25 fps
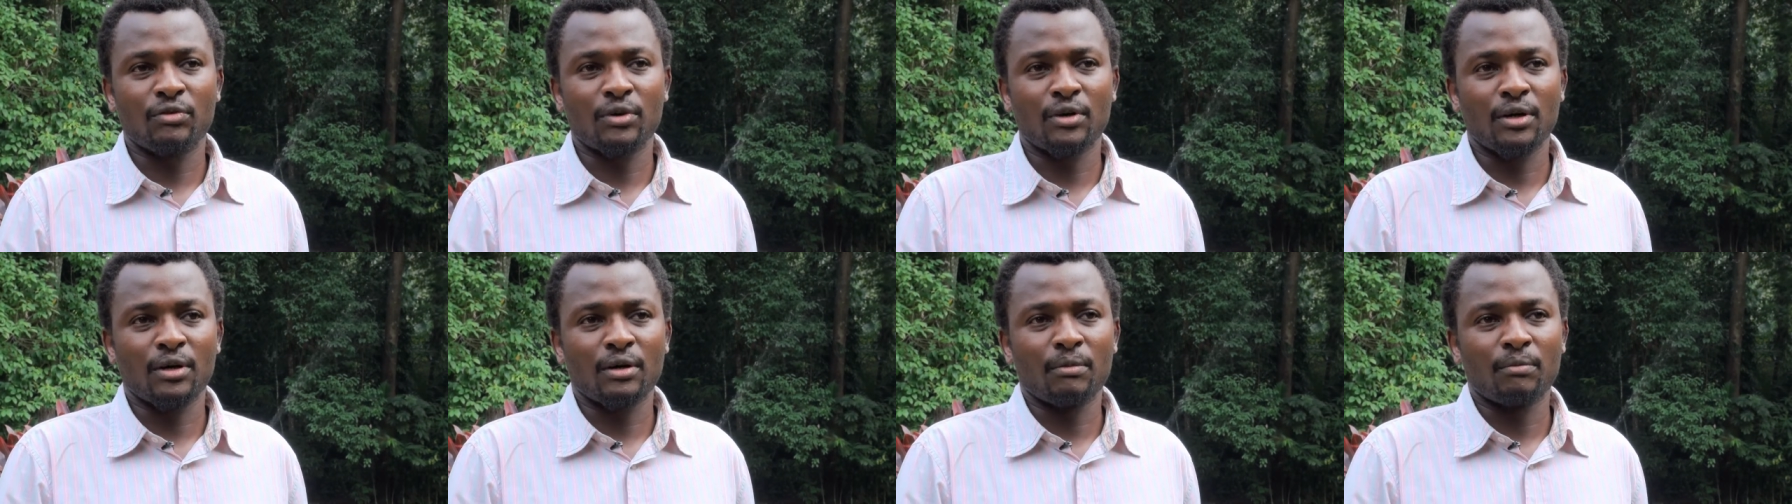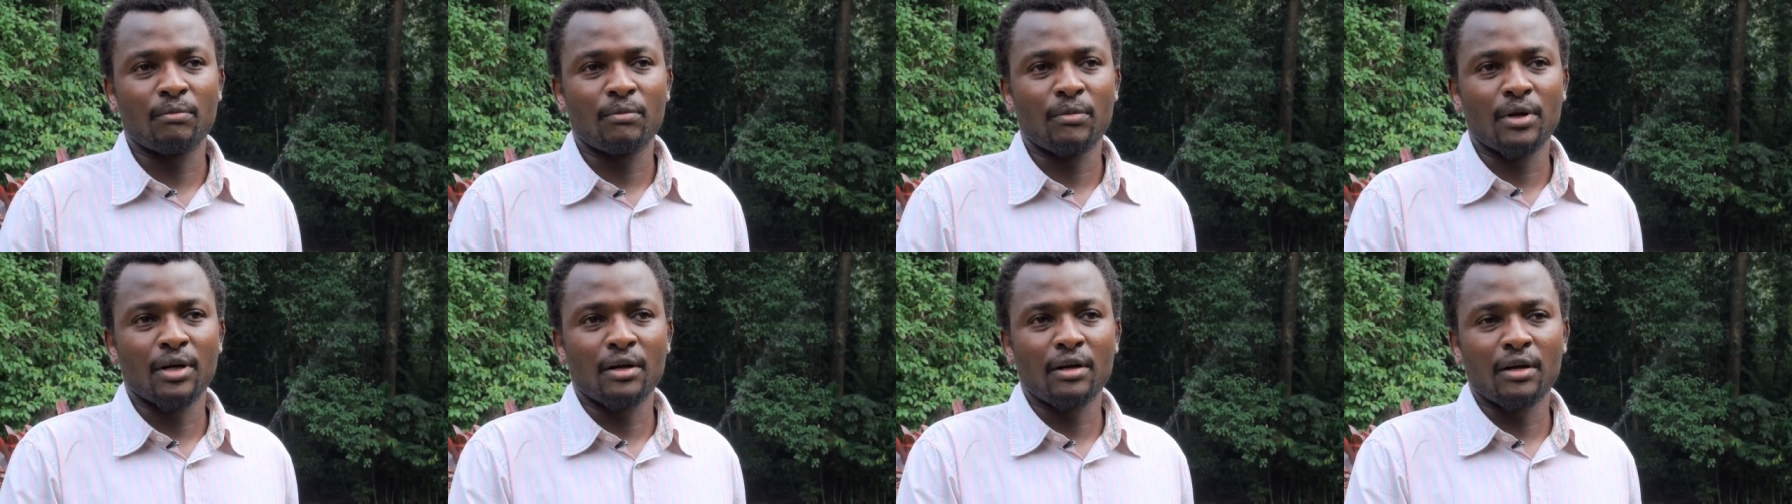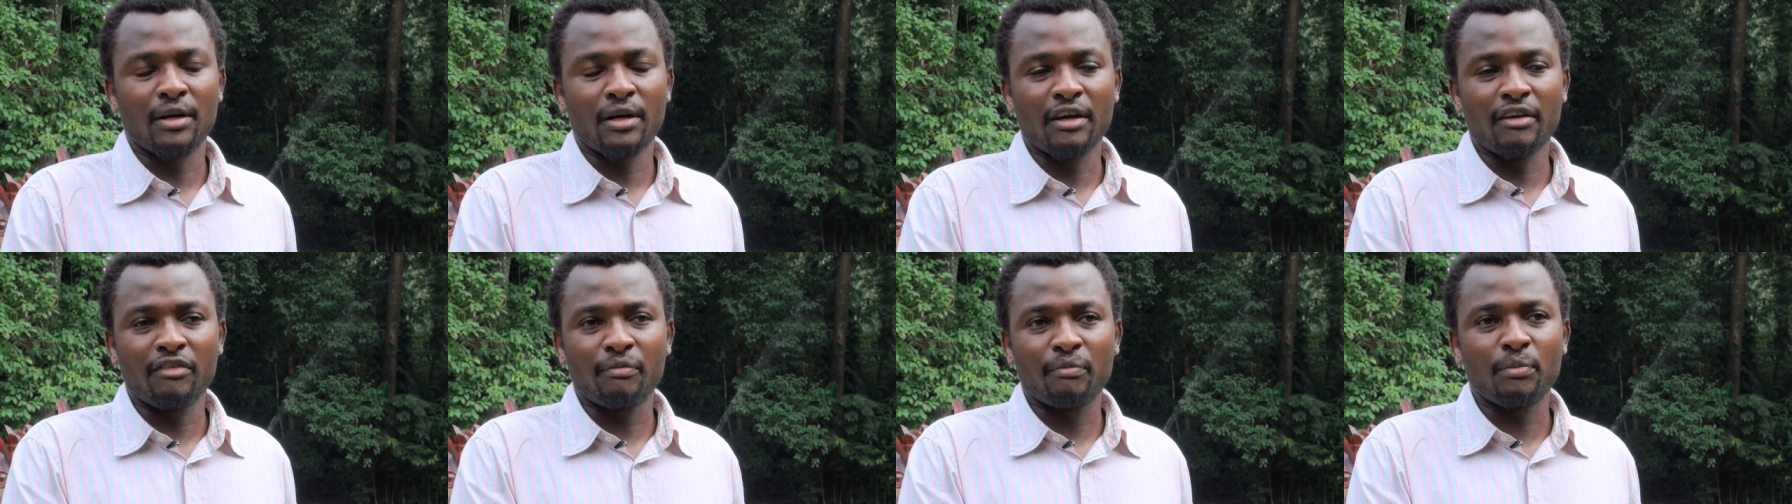
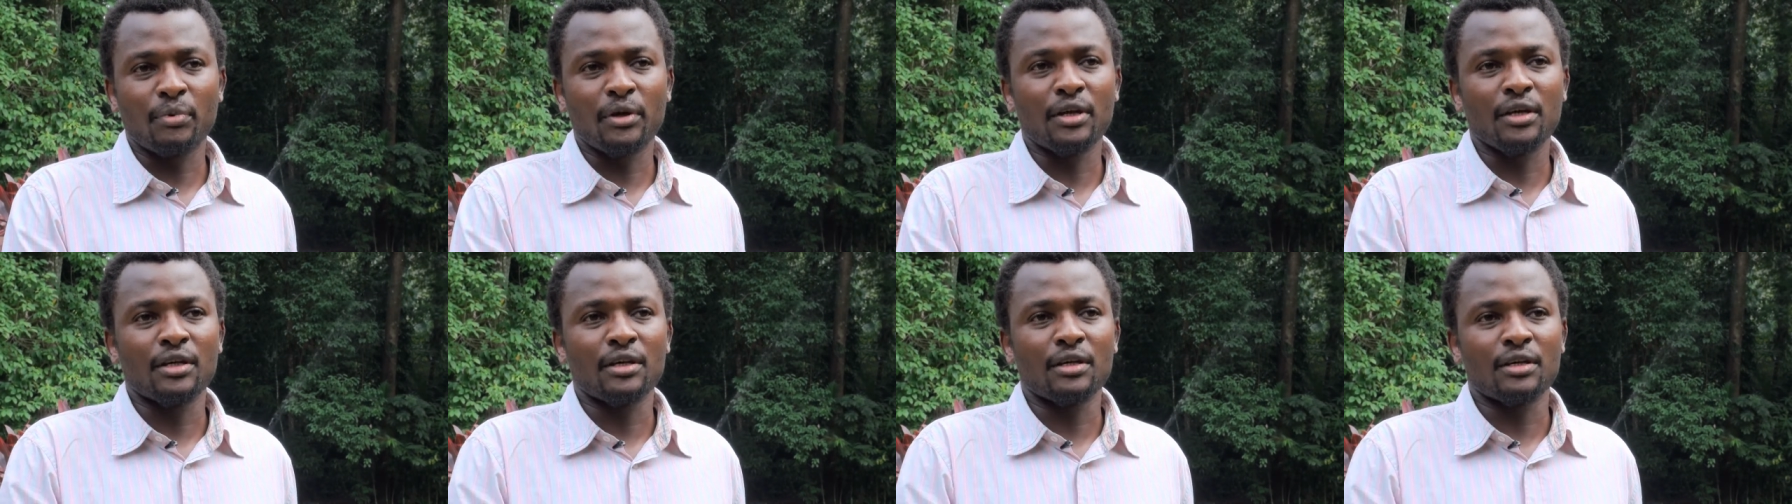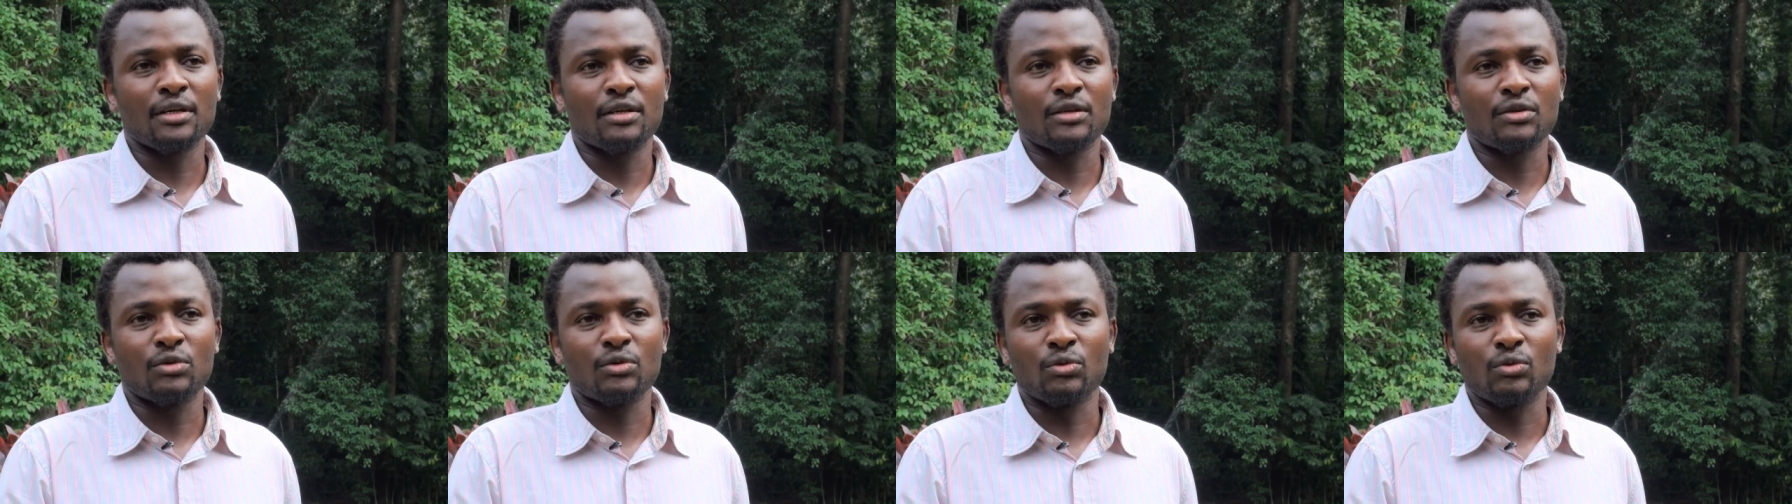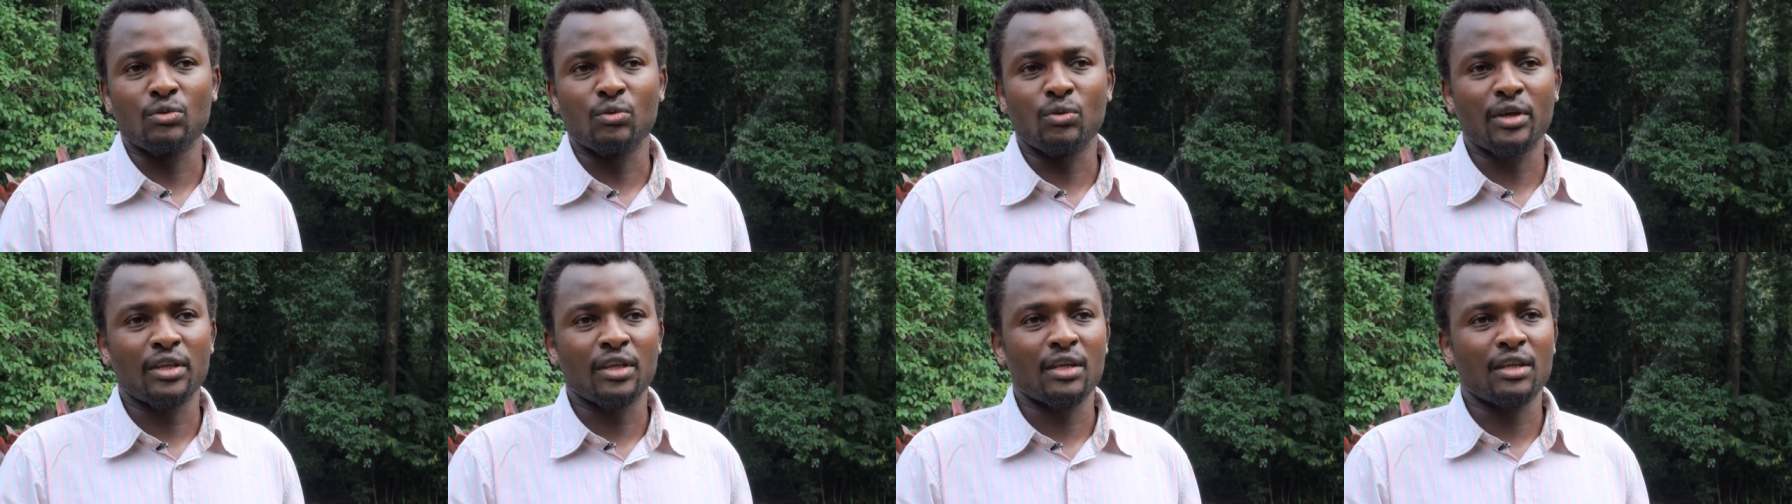FPIC
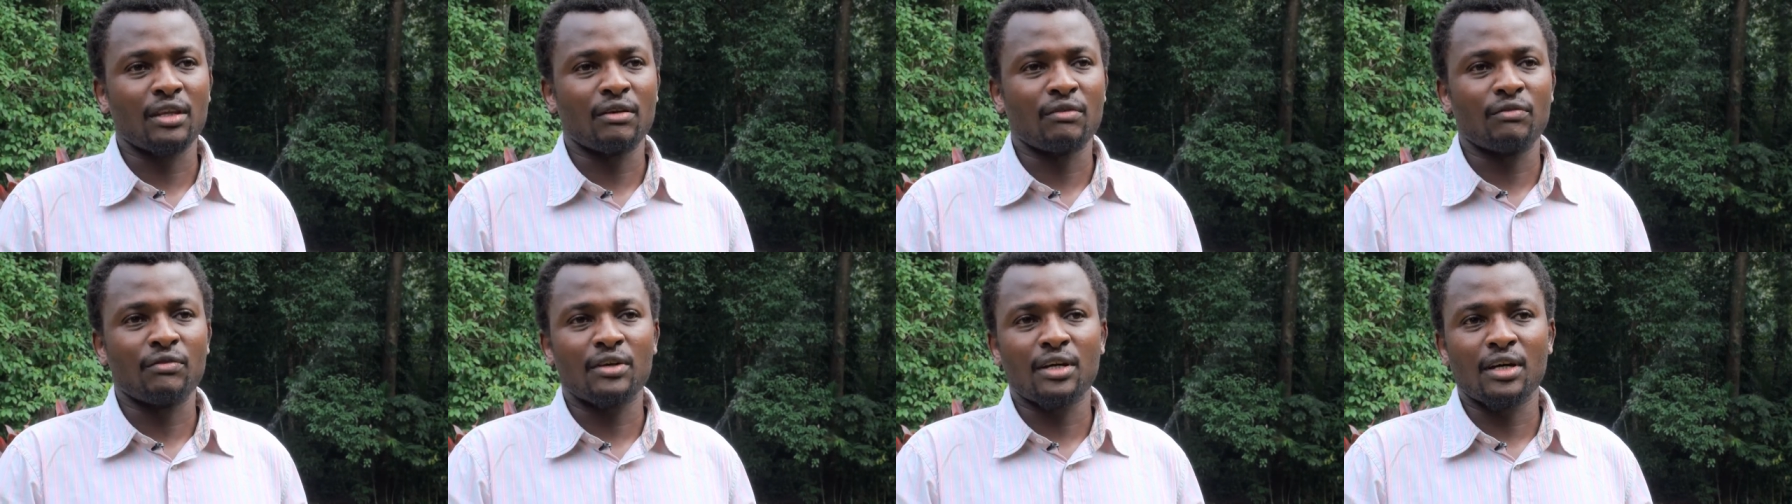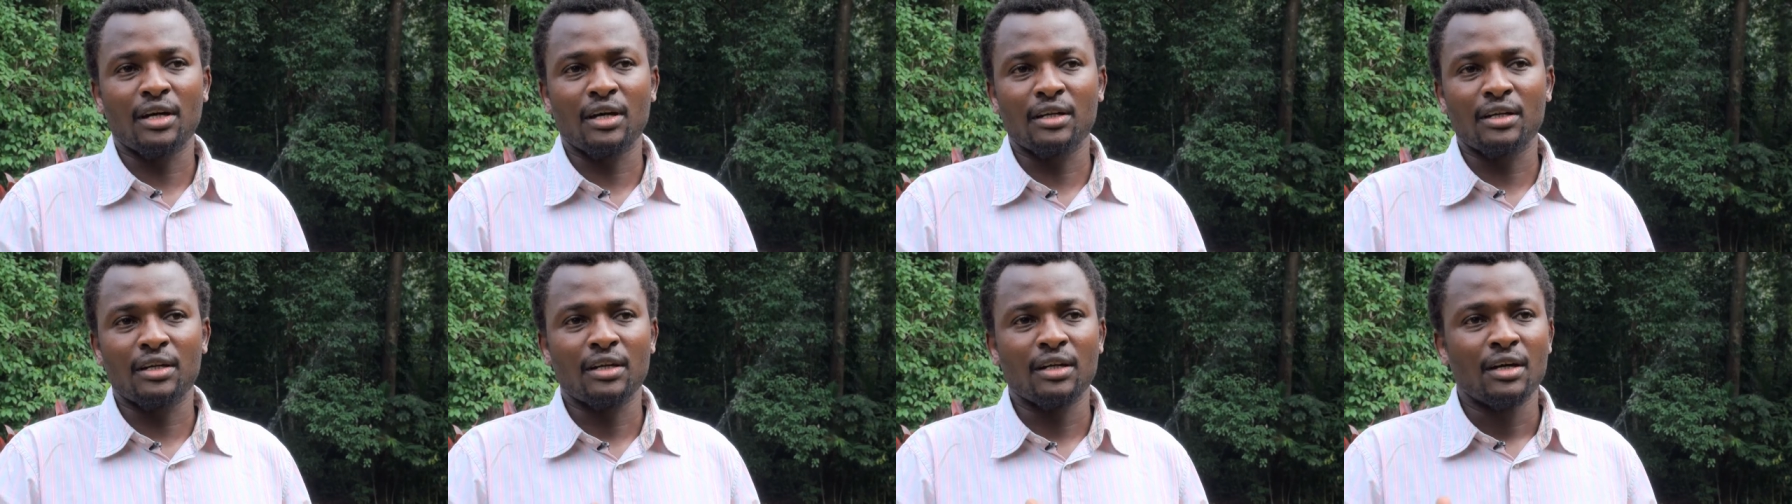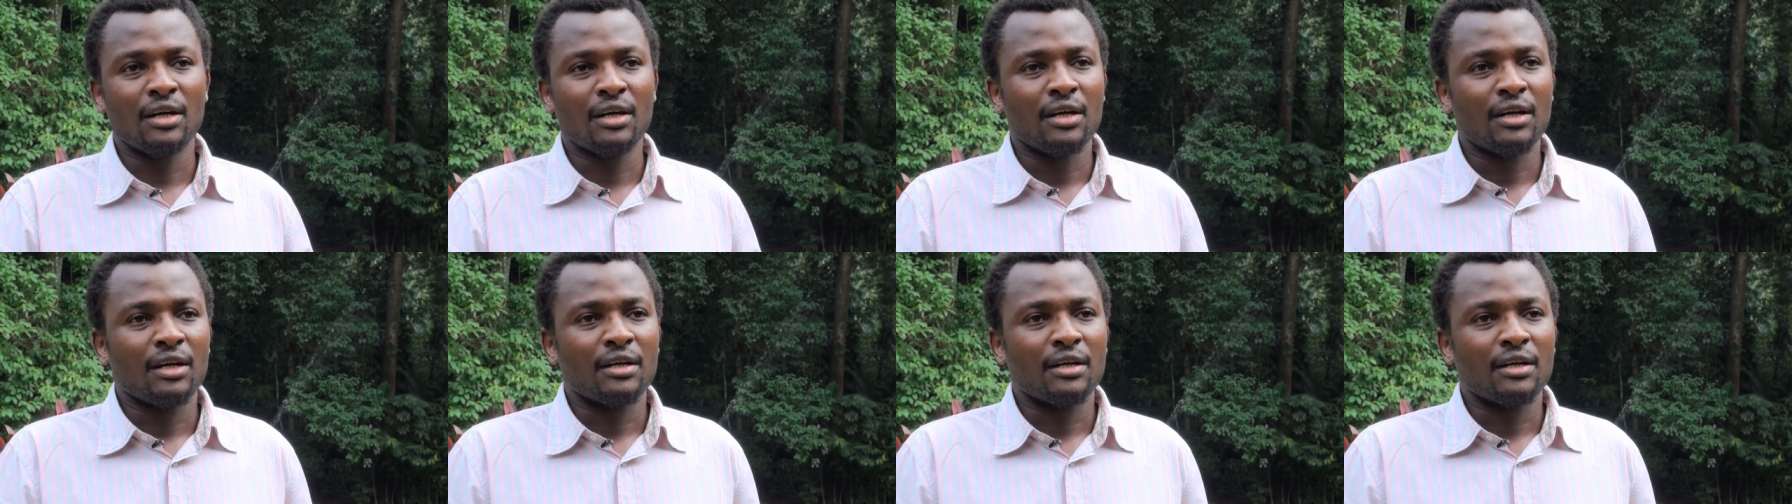to whether they've done,